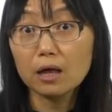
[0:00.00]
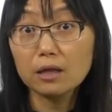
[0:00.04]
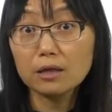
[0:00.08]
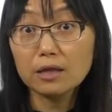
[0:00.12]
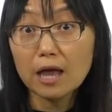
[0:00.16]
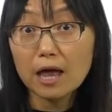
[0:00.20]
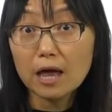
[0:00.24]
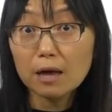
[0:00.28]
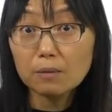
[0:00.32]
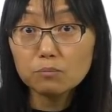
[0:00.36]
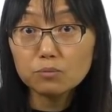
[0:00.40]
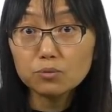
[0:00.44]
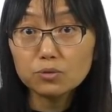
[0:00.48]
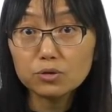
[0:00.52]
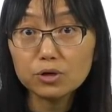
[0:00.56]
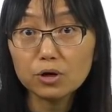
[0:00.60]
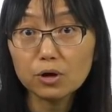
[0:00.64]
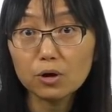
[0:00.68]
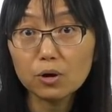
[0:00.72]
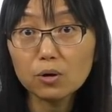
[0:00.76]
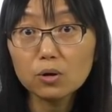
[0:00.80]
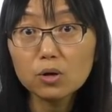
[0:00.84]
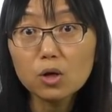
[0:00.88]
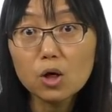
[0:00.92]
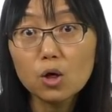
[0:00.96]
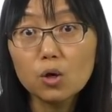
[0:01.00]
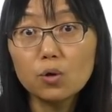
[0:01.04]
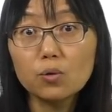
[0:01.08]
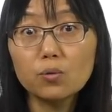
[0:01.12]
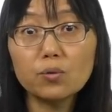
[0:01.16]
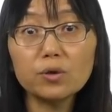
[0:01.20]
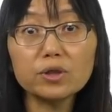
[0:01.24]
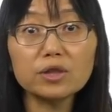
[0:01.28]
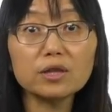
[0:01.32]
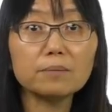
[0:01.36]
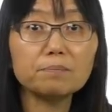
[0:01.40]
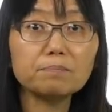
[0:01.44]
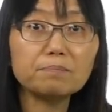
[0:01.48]
an embryo
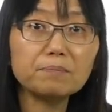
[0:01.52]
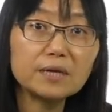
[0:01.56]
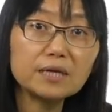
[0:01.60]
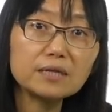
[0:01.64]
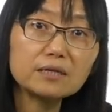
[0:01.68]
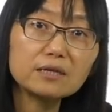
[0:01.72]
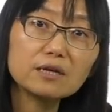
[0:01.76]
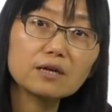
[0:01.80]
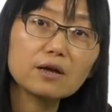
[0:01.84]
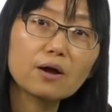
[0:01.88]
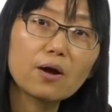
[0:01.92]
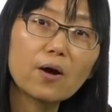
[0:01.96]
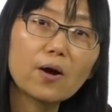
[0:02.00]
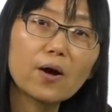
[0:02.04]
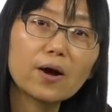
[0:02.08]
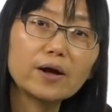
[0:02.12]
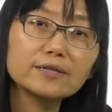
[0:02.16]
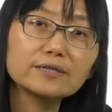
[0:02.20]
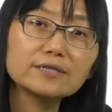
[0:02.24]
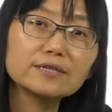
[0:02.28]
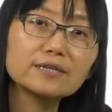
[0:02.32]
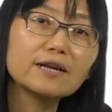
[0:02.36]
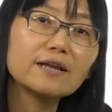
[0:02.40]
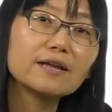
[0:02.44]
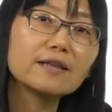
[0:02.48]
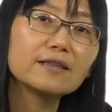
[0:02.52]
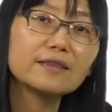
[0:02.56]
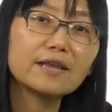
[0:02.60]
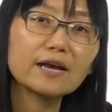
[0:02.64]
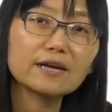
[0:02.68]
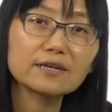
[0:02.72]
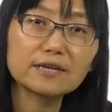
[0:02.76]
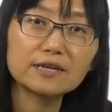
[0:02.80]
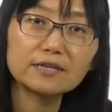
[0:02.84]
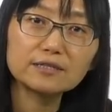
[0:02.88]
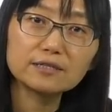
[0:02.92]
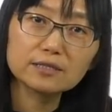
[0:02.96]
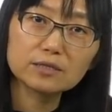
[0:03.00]
with a beating heart
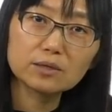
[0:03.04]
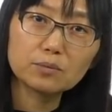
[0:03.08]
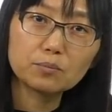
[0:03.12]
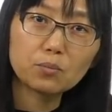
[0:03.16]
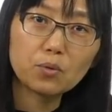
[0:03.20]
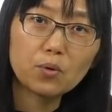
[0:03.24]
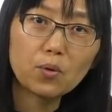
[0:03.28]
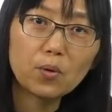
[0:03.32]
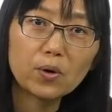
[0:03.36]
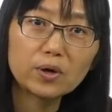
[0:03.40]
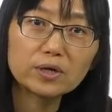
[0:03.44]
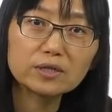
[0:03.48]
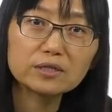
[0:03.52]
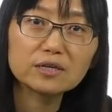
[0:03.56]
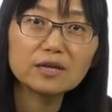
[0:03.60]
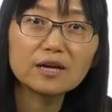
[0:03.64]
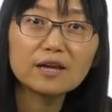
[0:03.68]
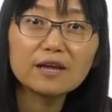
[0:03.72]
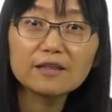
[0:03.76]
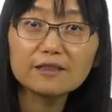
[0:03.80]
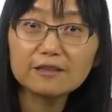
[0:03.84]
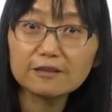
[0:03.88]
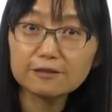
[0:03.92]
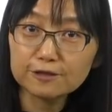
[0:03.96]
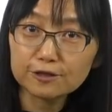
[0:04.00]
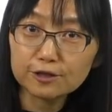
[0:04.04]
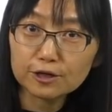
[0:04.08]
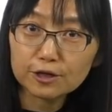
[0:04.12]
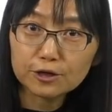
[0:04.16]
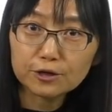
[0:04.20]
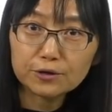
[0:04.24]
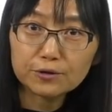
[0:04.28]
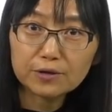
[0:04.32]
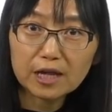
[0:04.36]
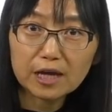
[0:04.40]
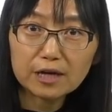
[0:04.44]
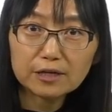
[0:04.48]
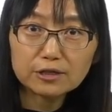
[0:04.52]
that can support the
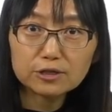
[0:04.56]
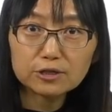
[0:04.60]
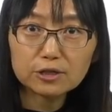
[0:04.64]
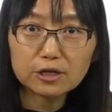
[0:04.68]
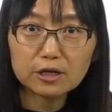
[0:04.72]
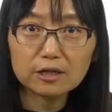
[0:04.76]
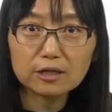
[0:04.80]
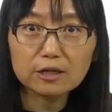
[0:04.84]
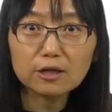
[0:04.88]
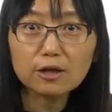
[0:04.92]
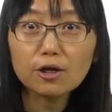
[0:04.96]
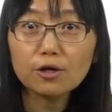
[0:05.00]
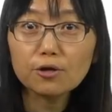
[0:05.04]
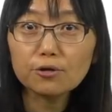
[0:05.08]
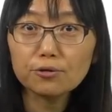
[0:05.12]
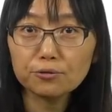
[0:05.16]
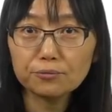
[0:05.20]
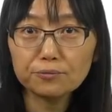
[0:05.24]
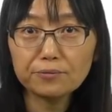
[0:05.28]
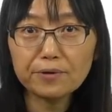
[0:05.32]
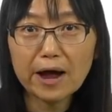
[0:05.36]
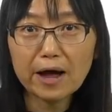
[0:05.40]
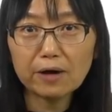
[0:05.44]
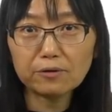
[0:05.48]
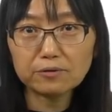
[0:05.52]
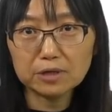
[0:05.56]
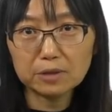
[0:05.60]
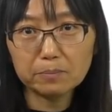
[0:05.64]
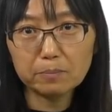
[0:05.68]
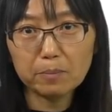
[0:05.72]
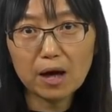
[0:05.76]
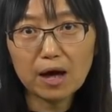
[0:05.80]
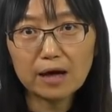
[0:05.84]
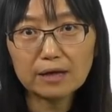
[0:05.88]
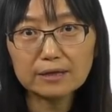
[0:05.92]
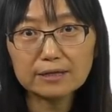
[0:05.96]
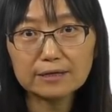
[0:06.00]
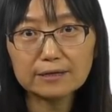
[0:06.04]
circulation throughout the
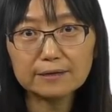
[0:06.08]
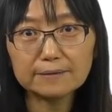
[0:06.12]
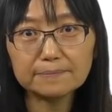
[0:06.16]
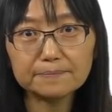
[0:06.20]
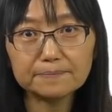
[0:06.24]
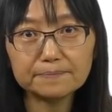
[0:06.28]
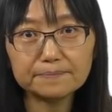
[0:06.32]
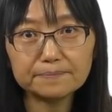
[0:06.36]
body.